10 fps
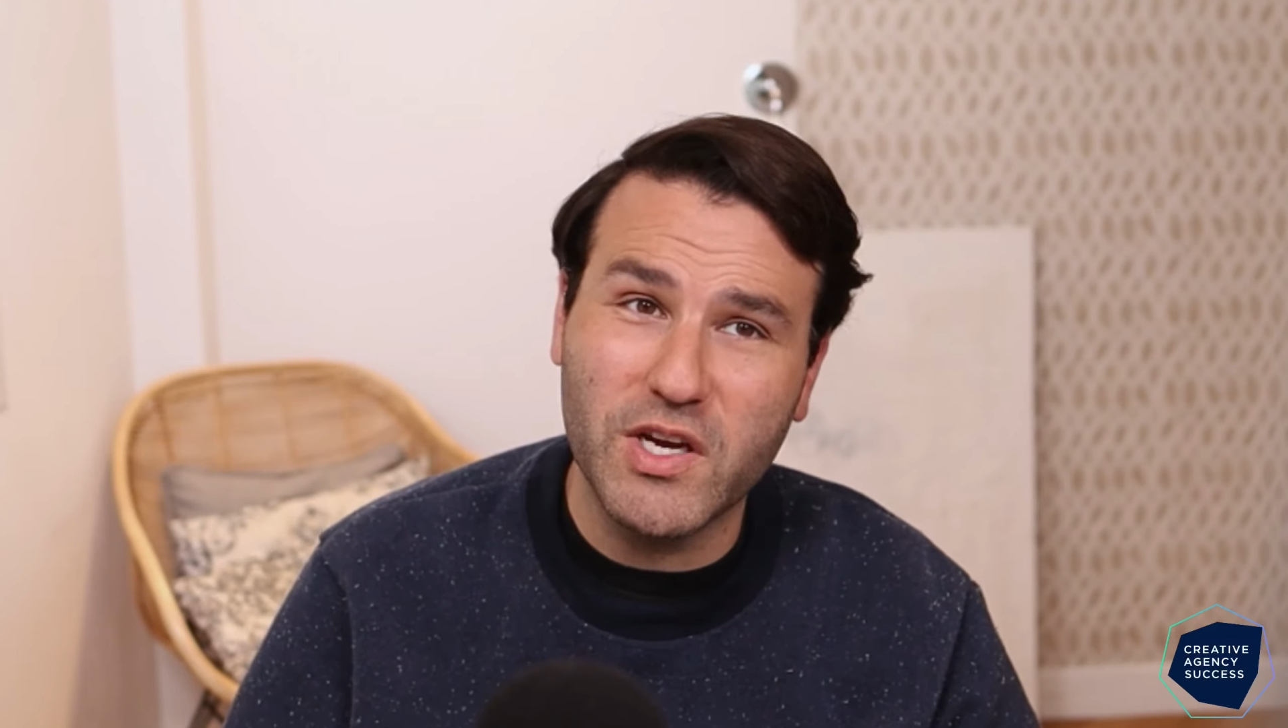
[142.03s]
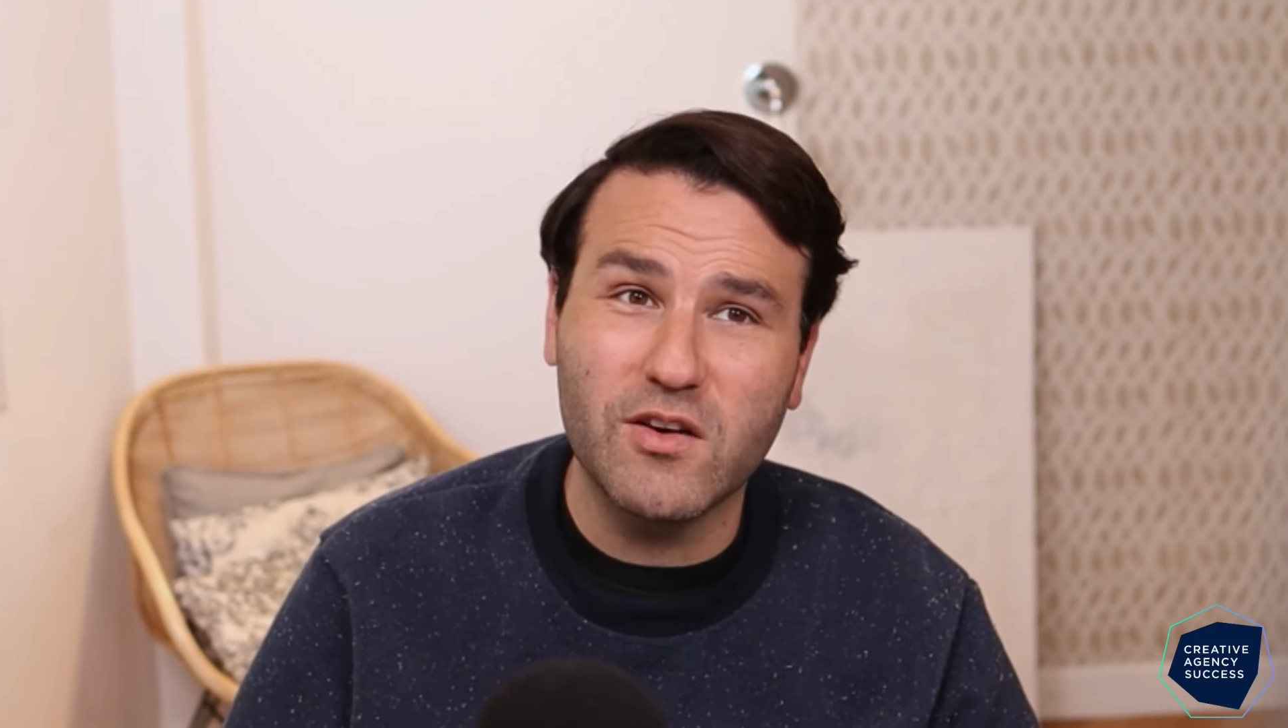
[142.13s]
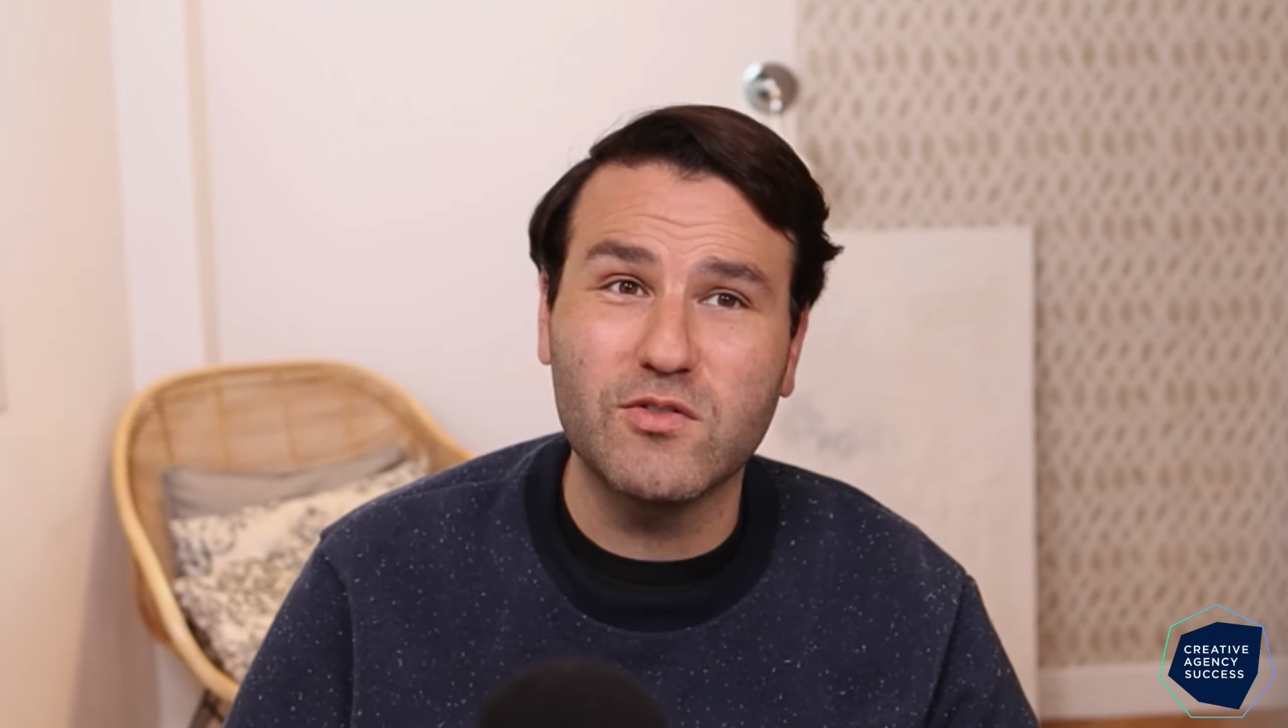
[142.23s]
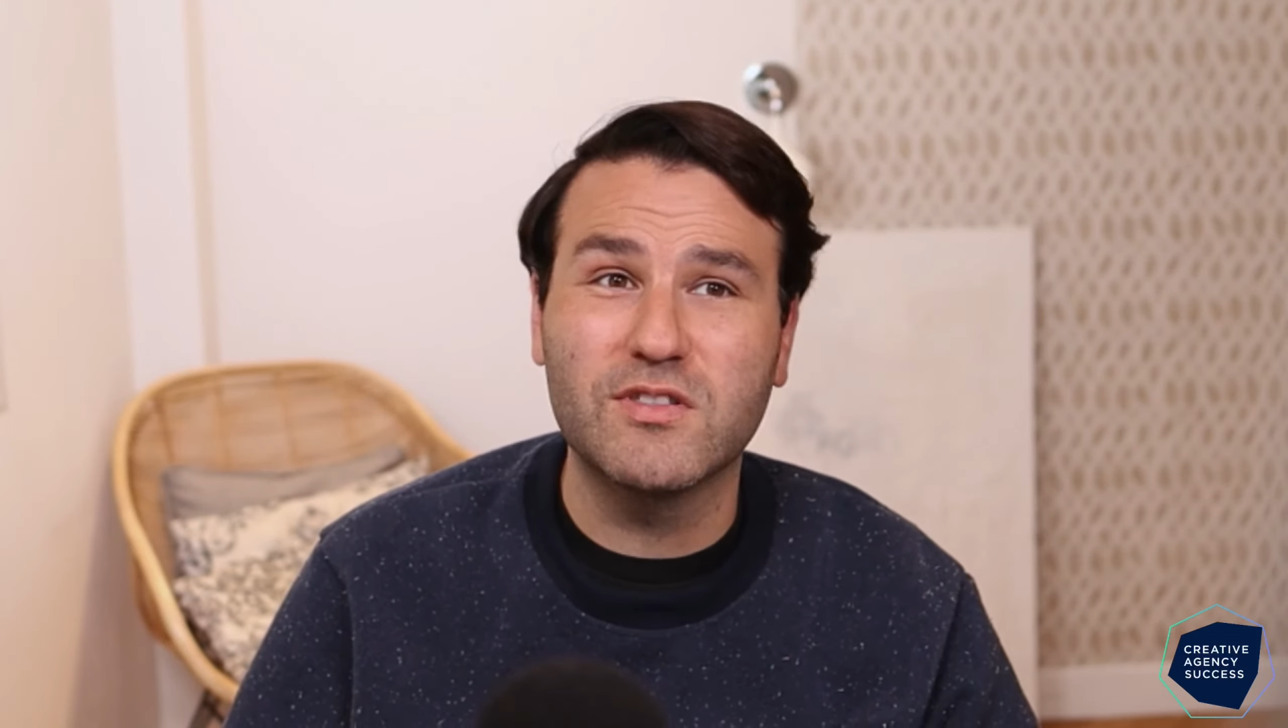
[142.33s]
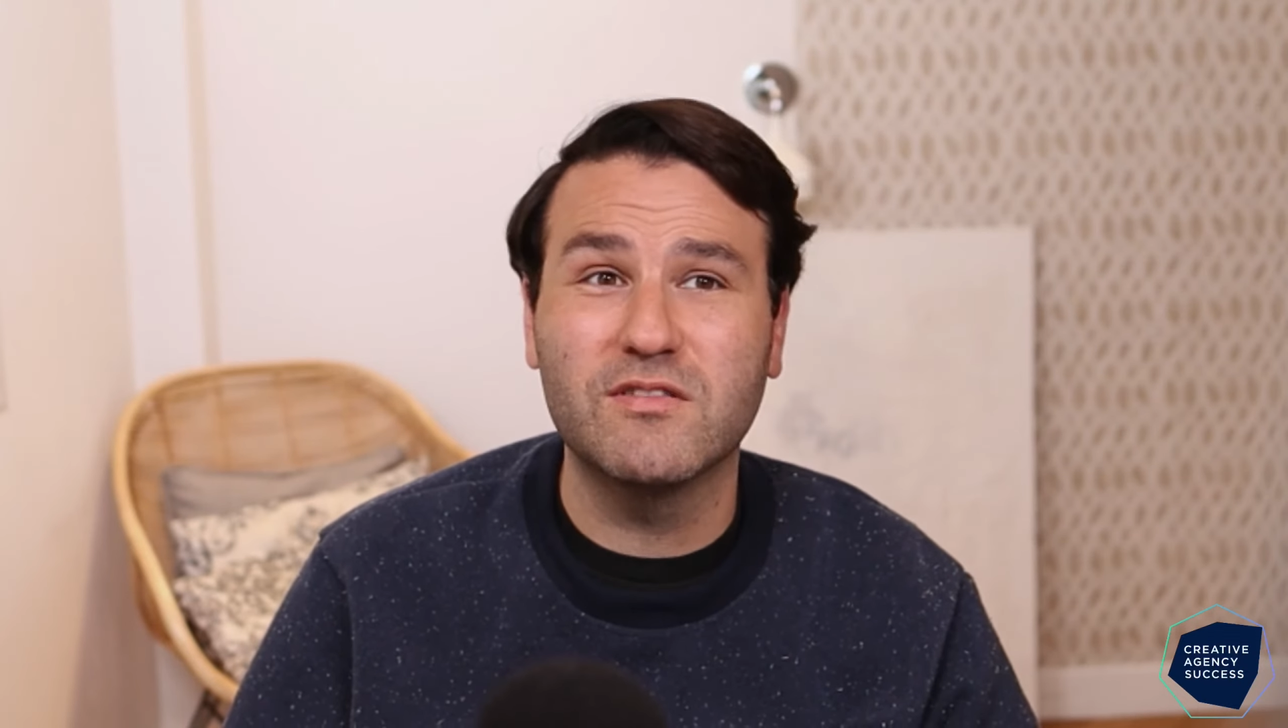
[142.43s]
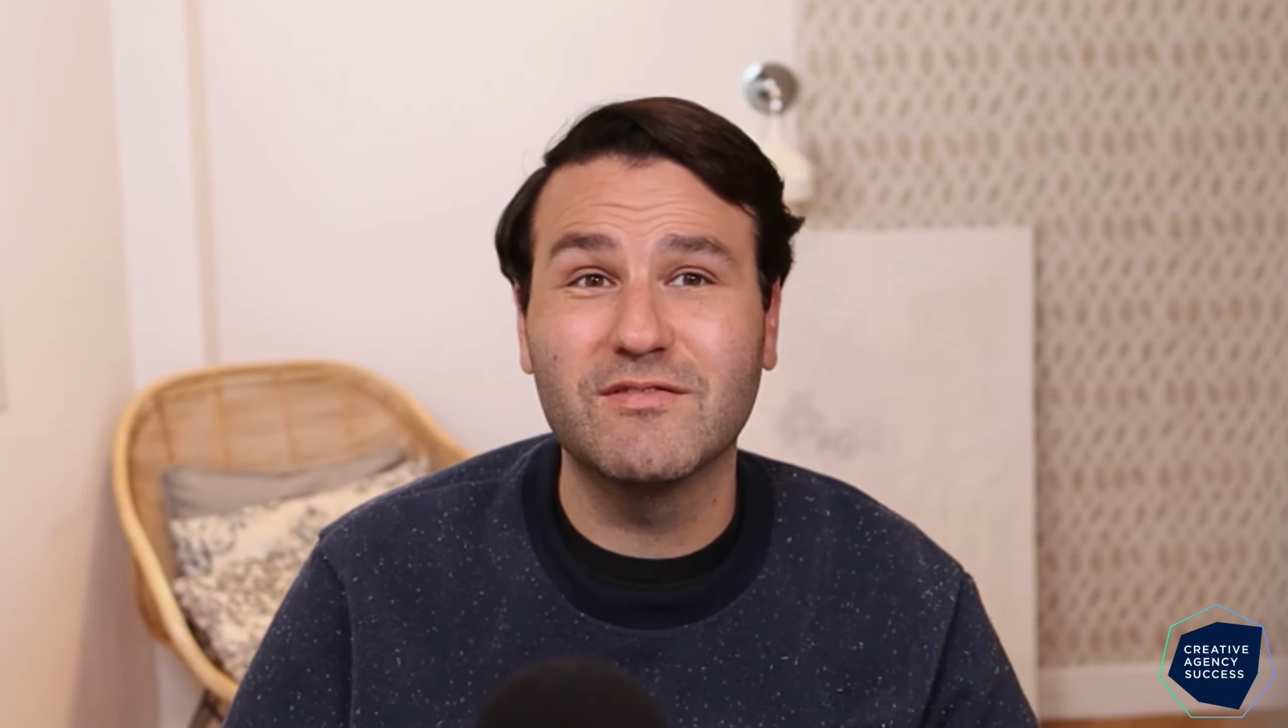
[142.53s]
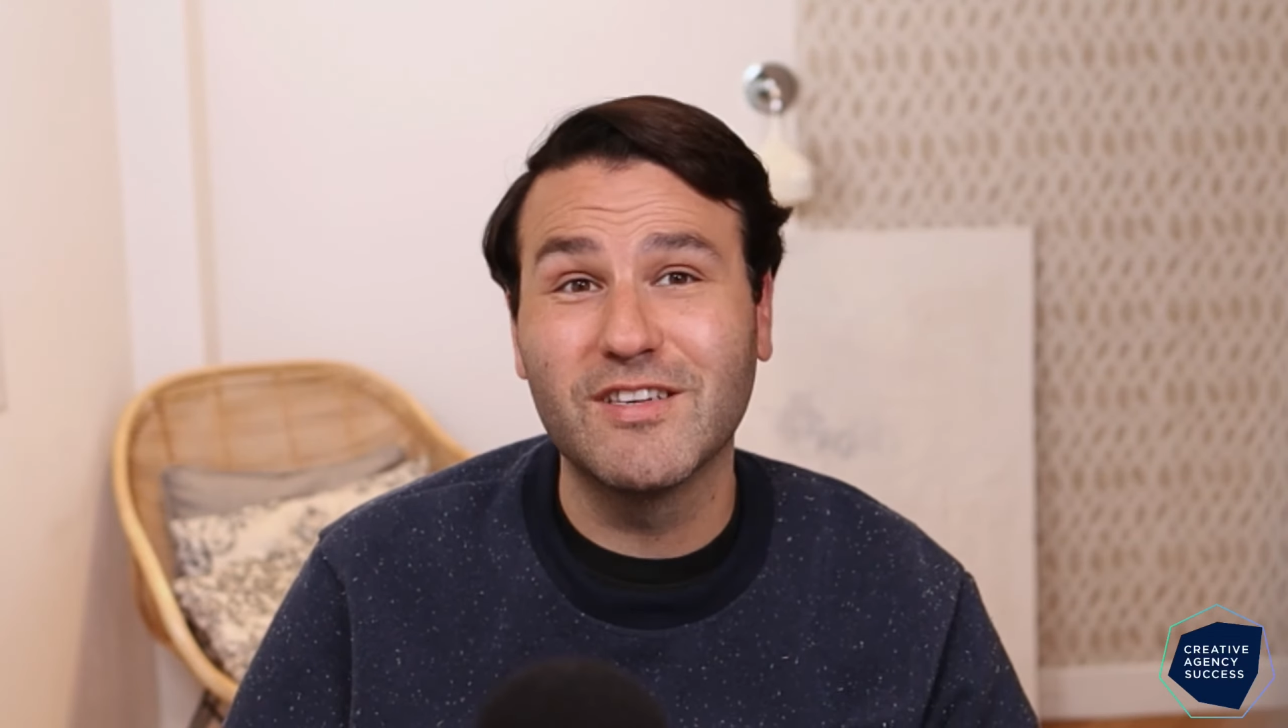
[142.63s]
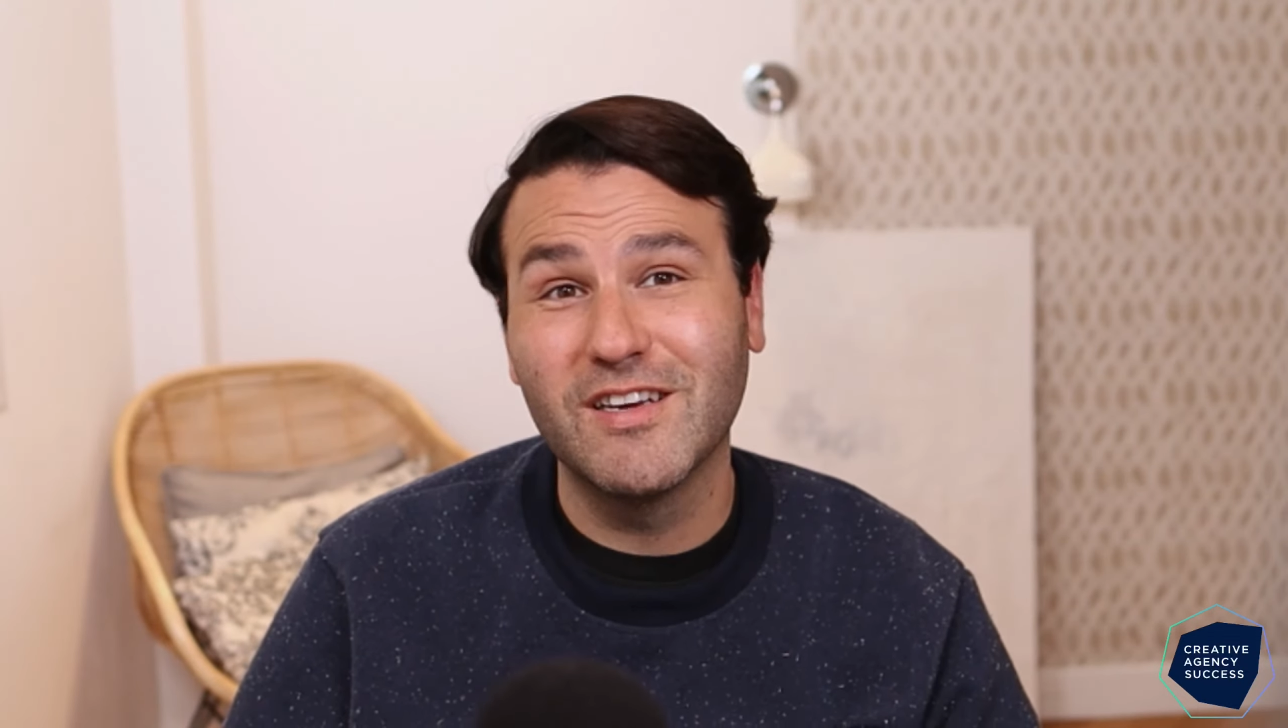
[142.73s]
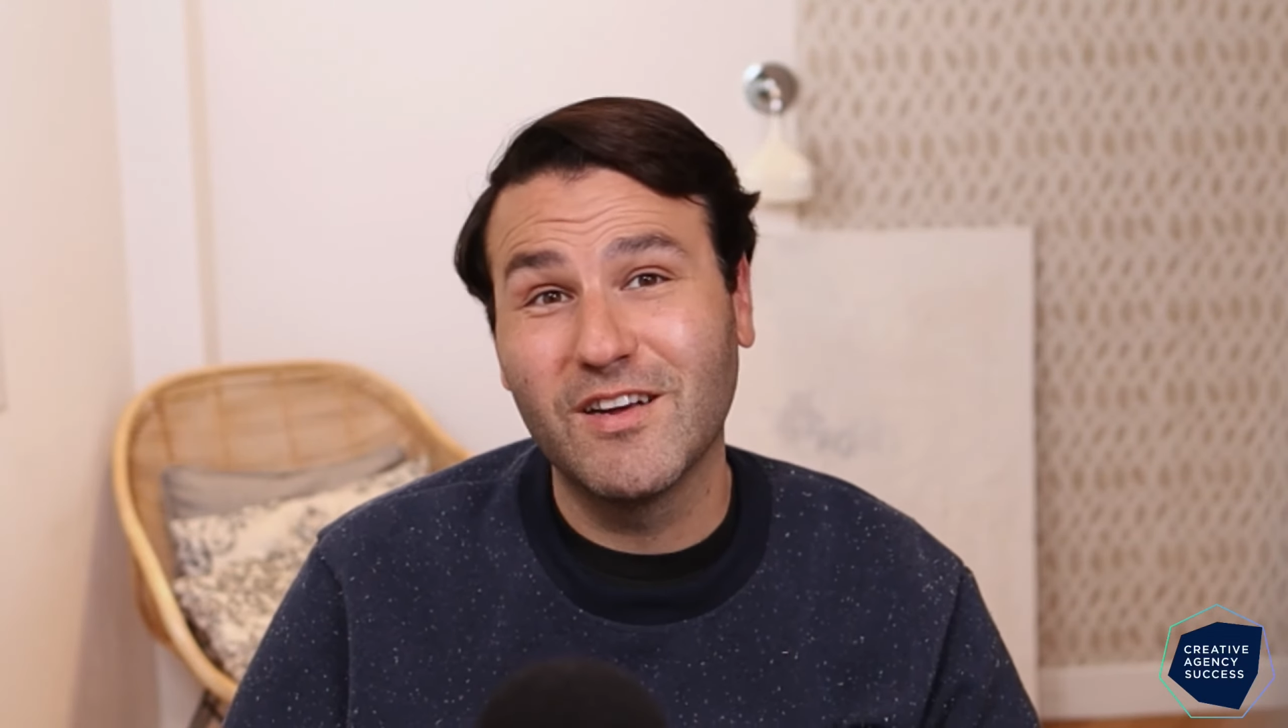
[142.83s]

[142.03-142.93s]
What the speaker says: channels and